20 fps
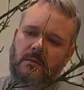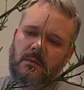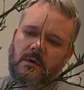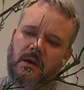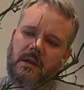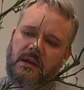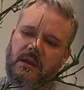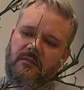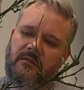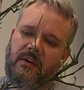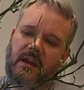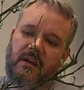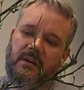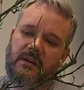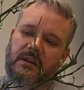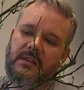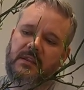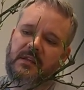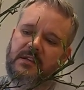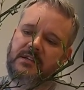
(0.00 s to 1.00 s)
working
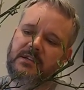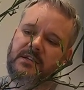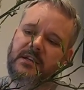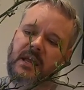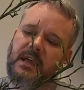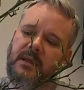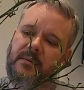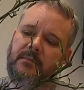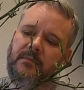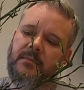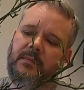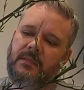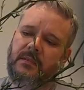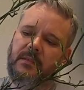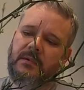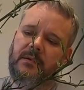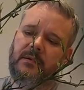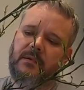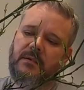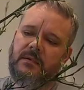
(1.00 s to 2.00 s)
around in this same
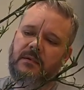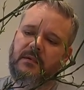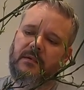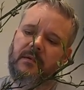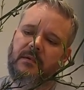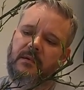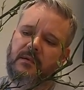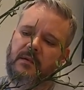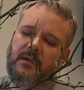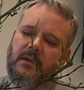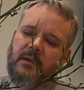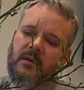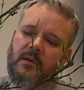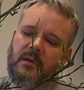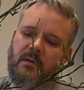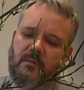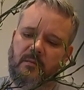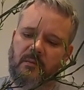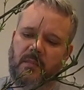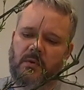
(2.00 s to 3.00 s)

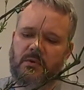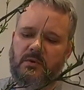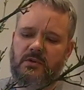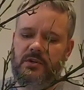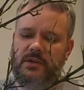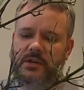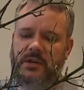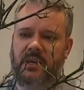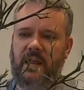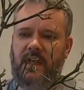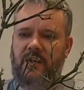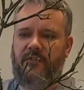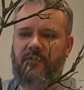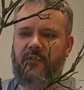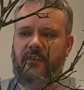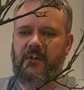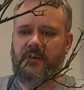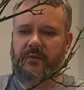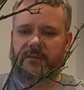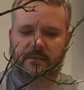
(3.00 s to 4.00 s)
motion and
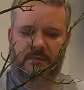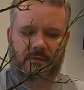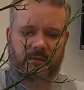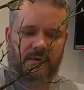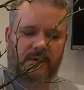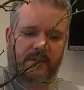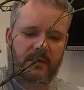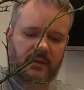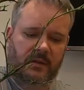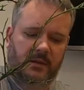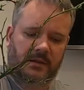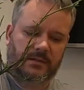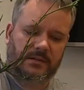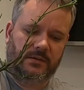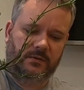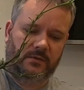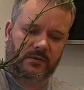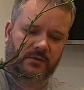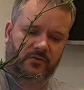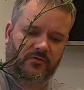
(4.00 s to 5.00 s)
effort
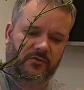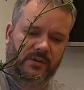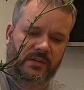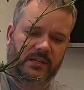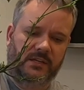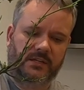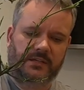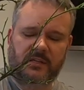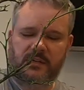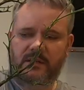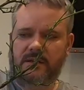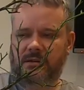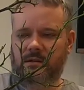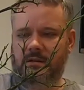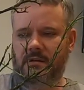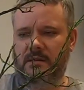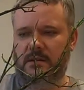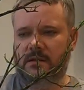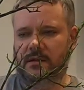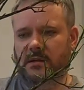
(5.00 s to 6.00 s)
until the trees
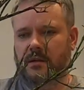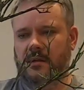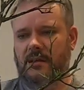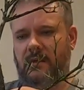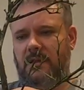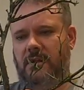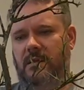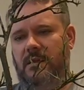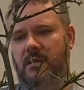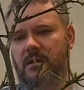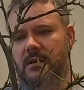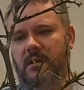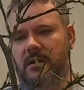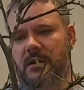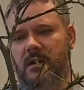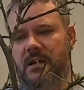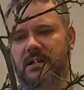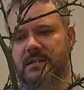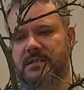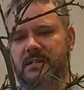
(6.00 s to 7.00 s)

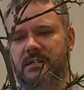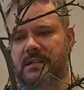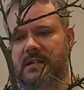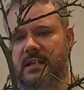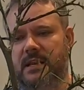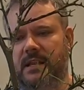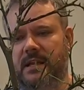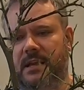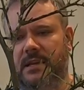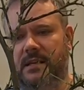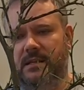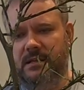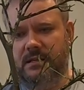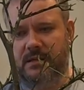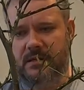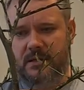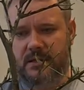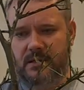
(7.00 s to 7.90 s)
nice and clean